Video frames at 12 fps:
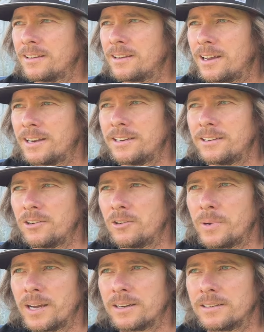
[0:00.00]
I need to go
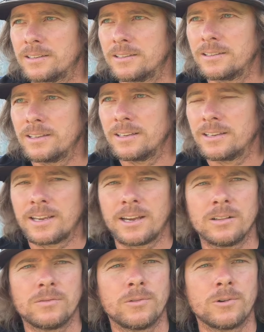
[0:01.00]
back to
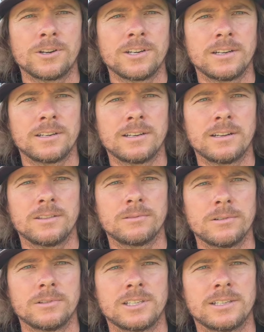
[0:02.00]
California and get on the
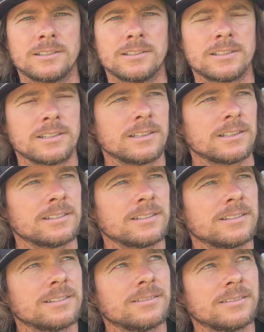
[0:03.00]
Route 66,
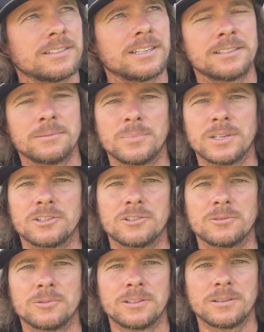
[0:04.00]
take some
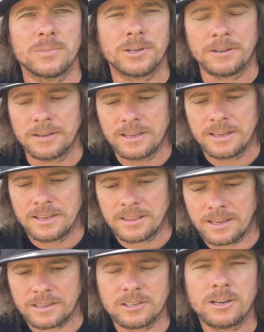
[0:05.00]
pictures with it, but
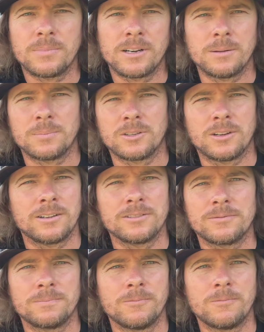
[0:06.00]
that's coming up, so I
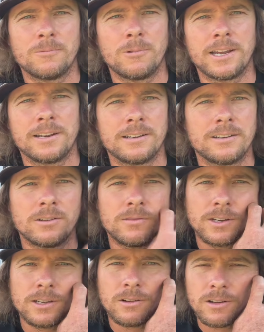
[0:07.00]
was waiting to do a
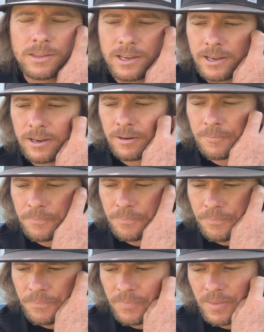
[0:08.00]
video on that.
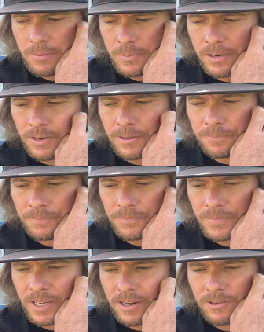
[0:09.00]
But
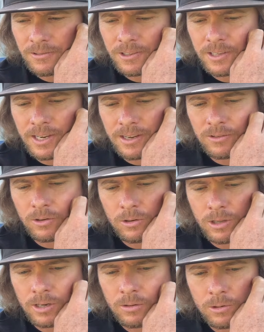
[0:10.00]
I don't really have a whole
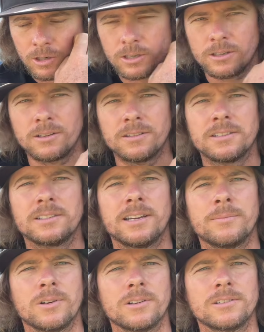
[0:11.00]
lot of work to do on the
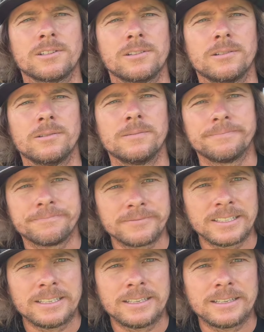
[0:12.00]
sandbars, so
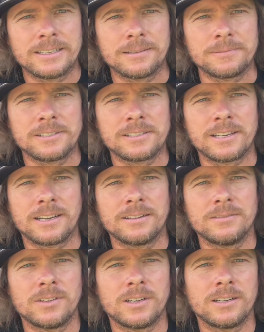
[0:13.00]
I'm just kind of